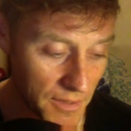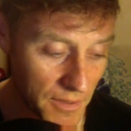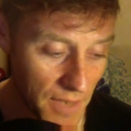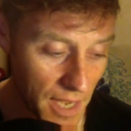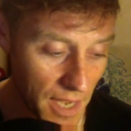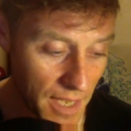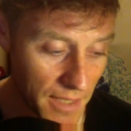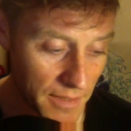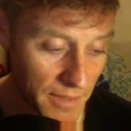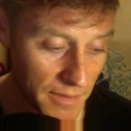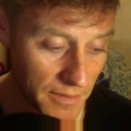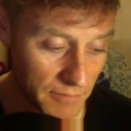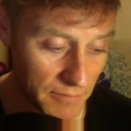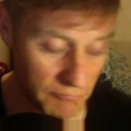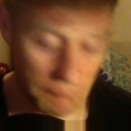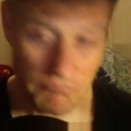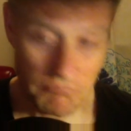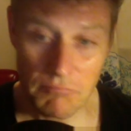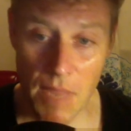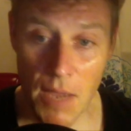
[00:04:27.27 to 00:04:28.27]
I
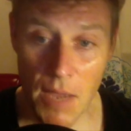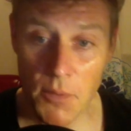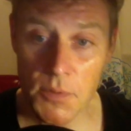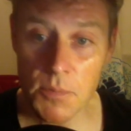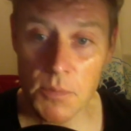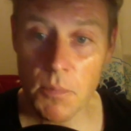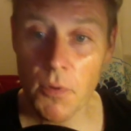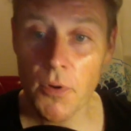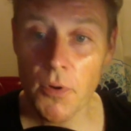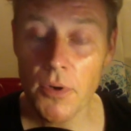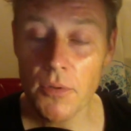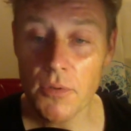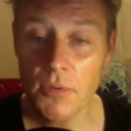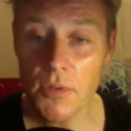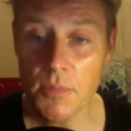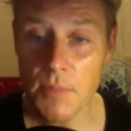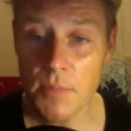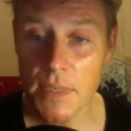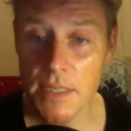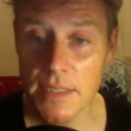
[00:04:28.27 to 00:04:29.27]
was born
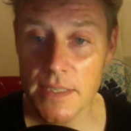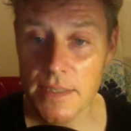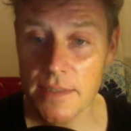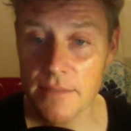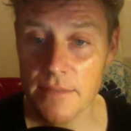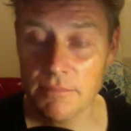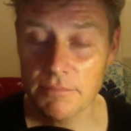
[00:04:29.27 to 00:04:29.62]
with peace.